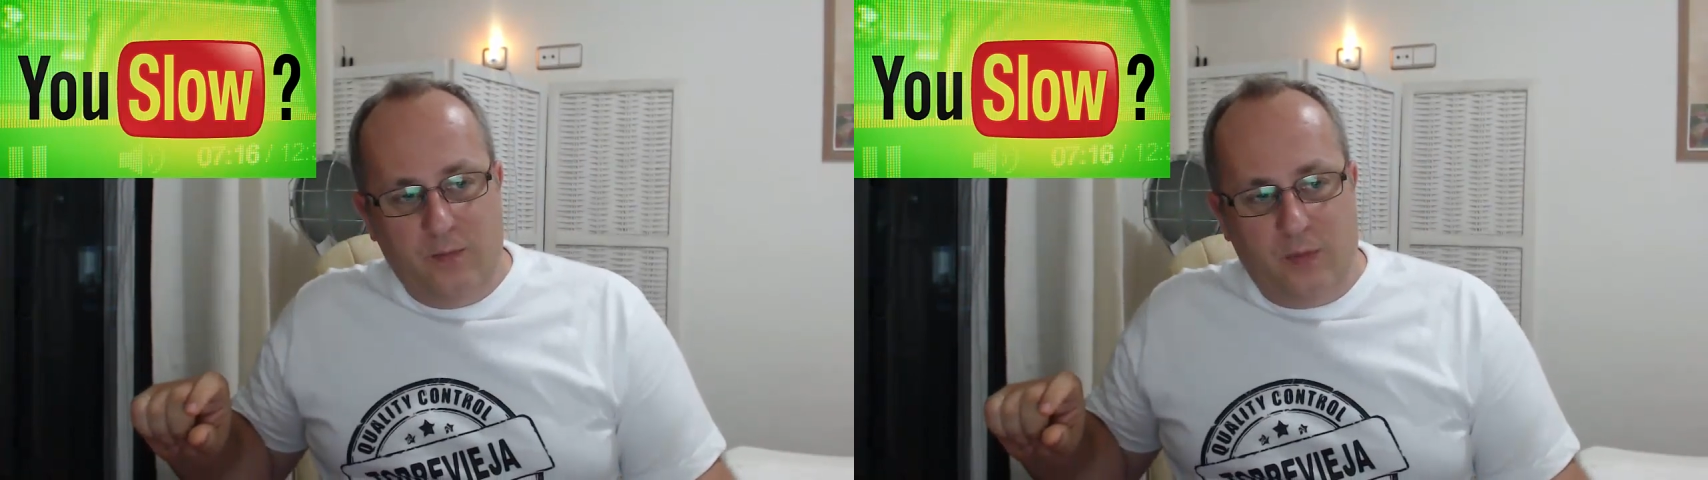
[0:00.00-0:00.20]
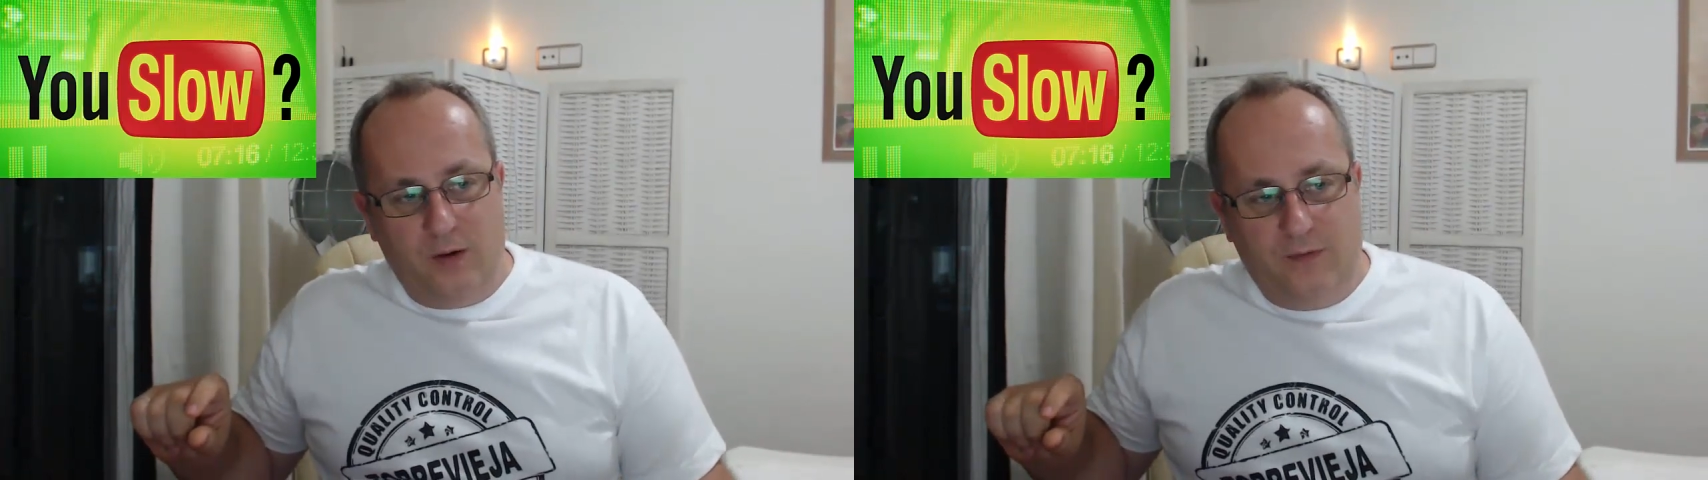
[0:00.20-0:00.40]

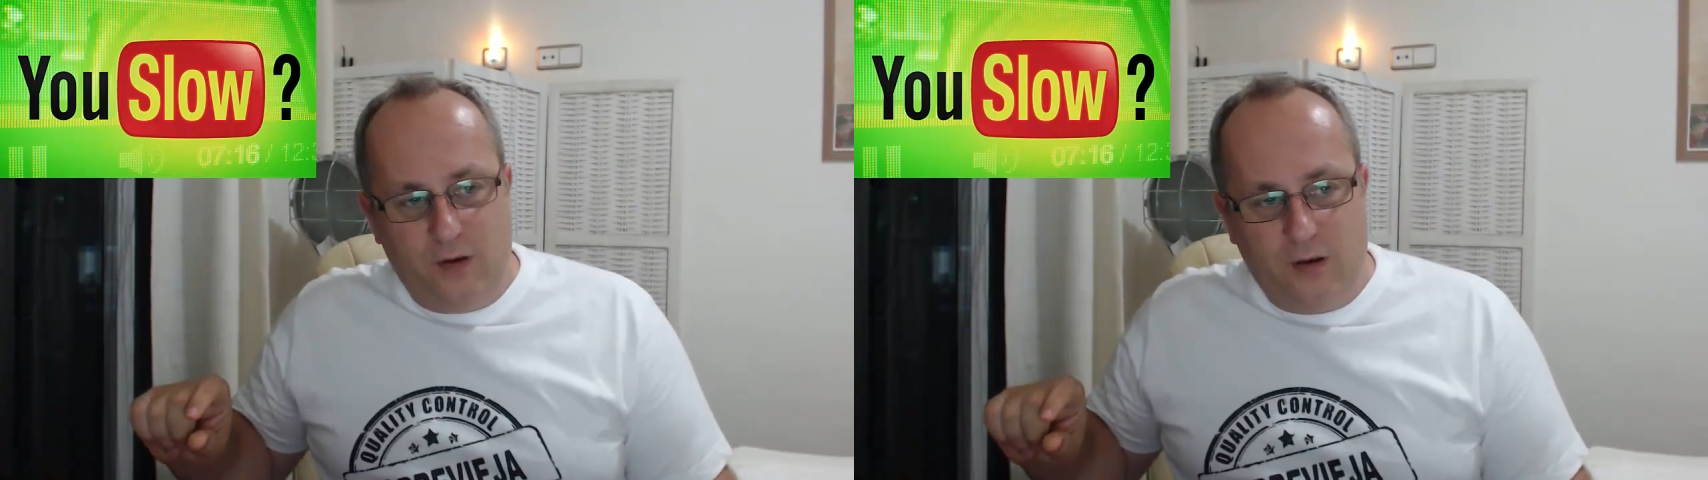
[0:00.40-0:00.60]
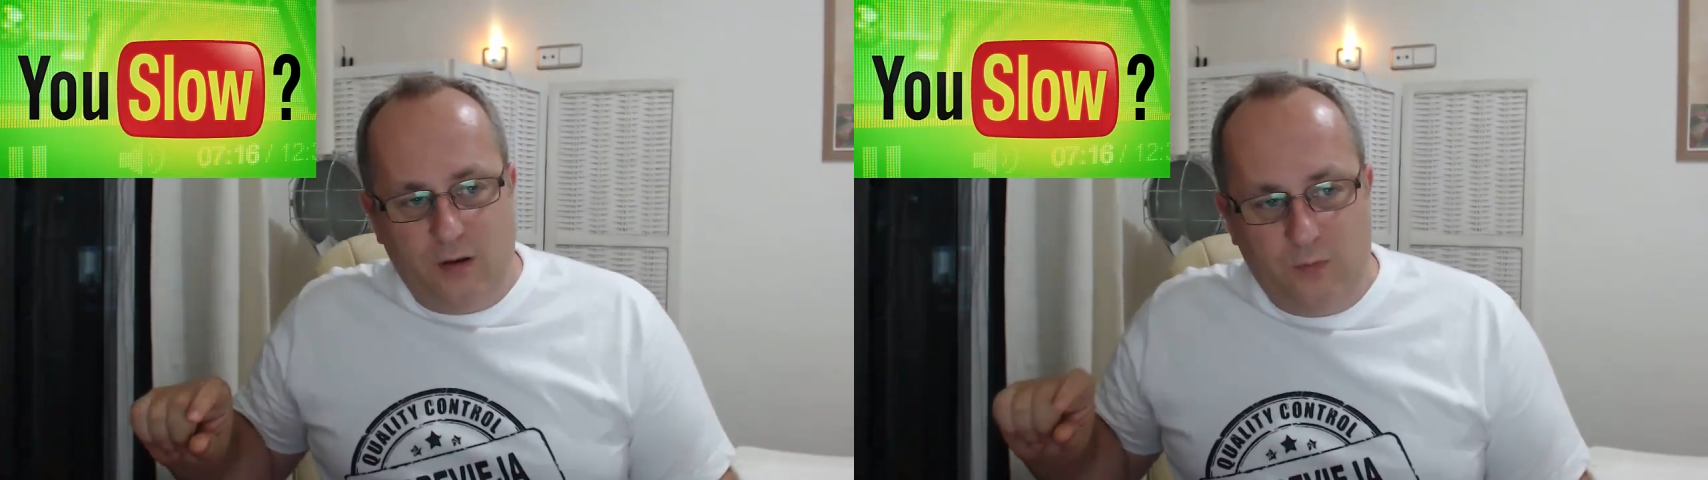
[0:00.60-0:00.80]
but
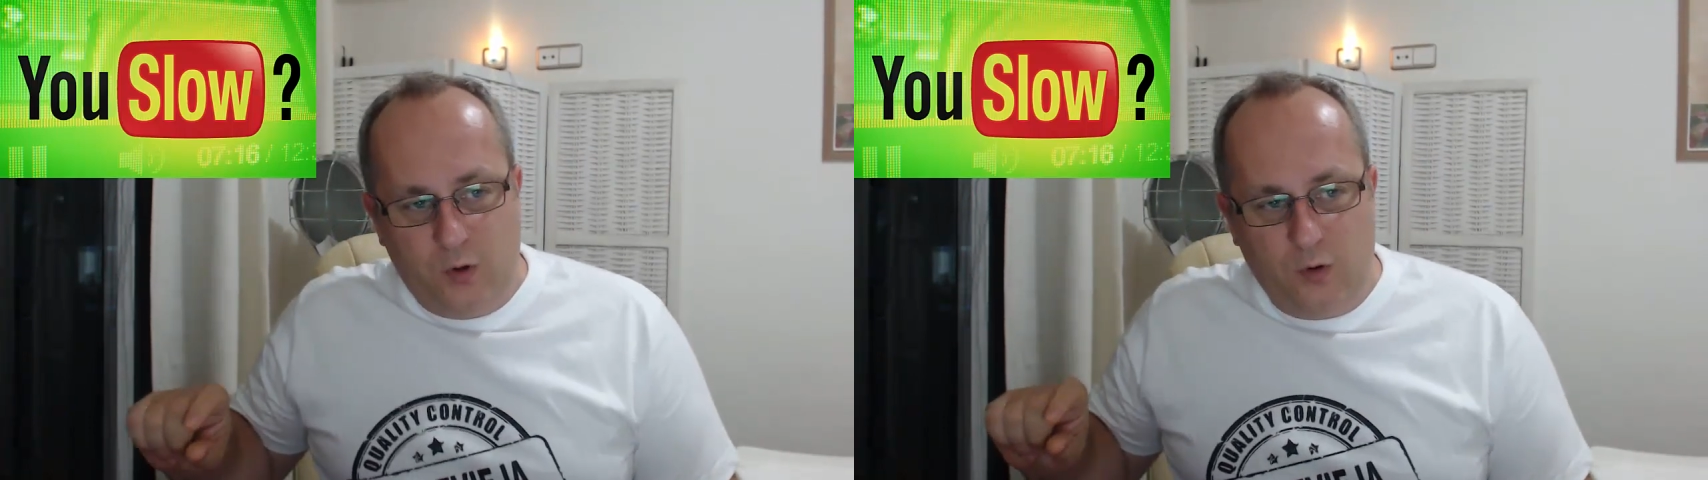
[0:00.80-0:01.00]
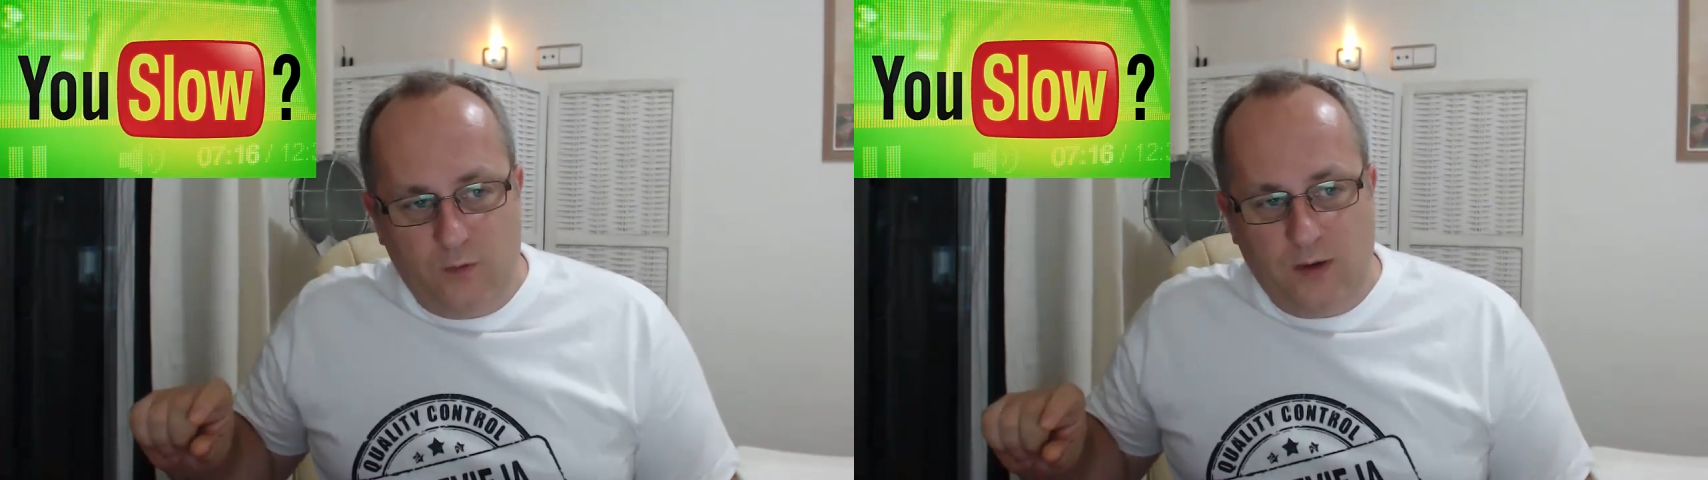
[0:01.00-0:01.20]
for
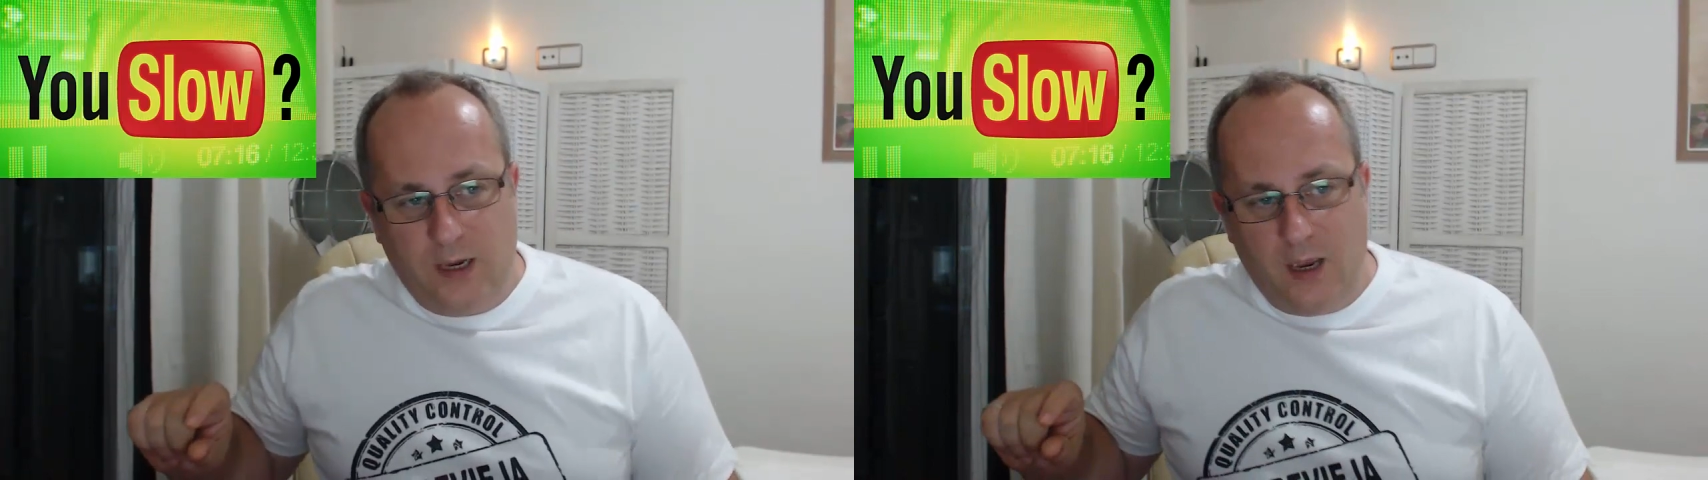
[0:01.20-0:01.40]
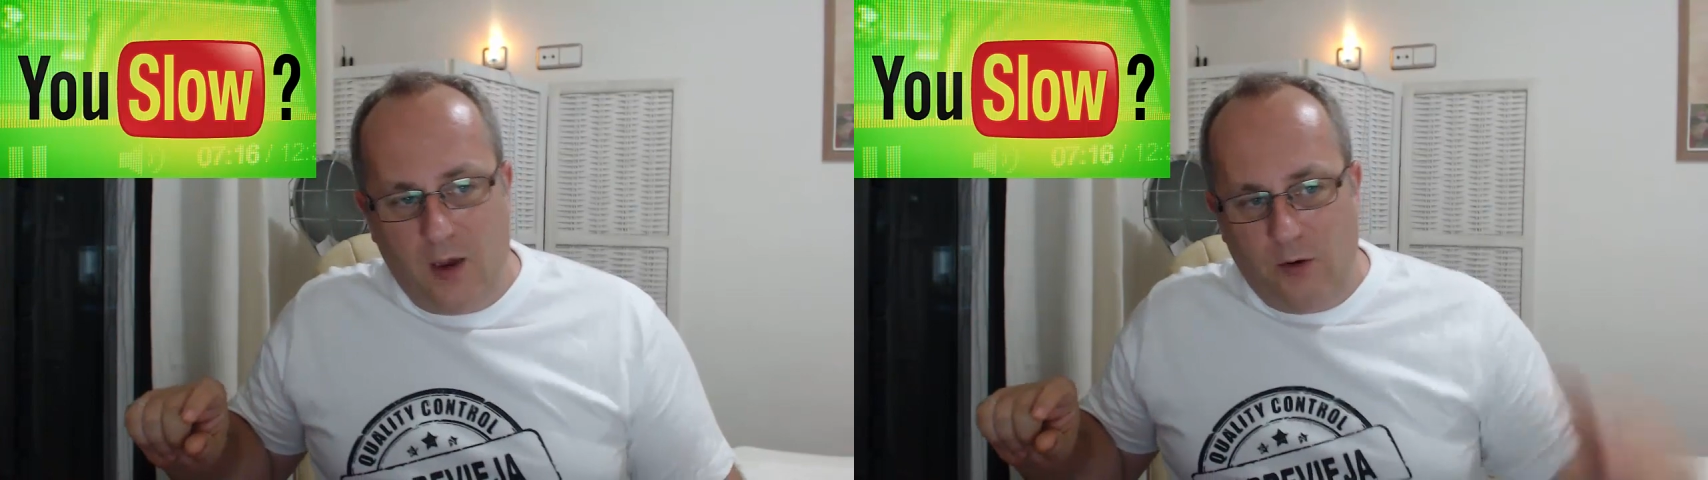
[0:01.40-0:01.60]
good
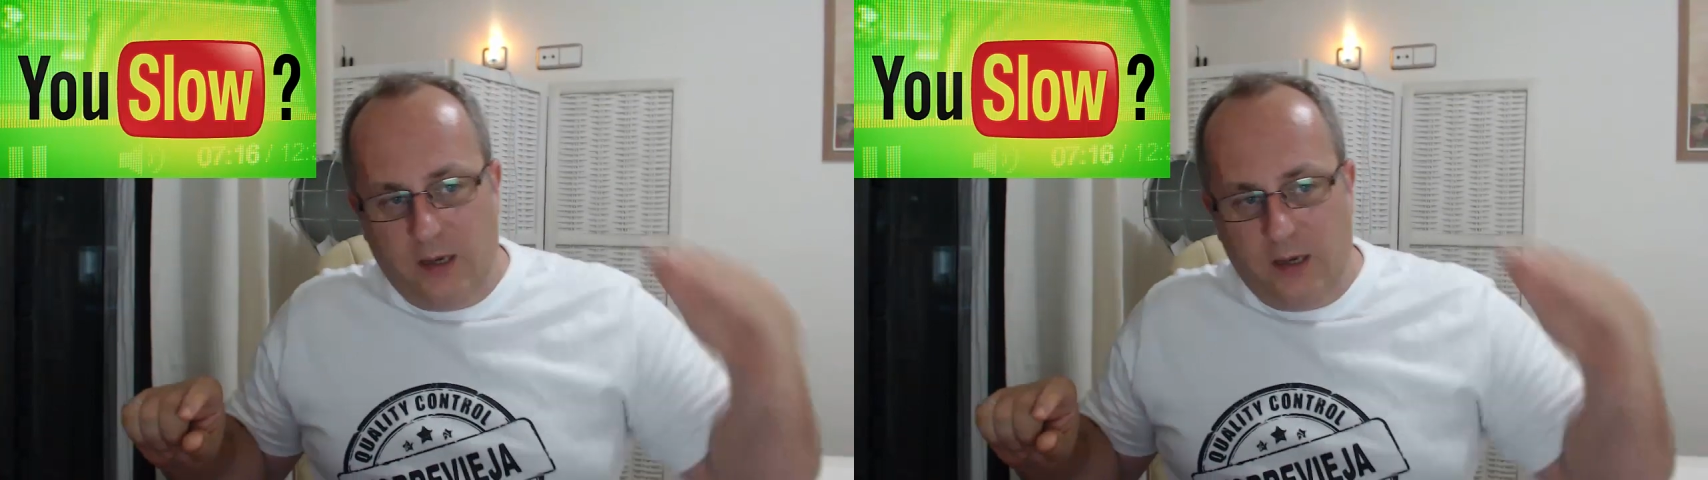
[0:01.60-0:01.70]
video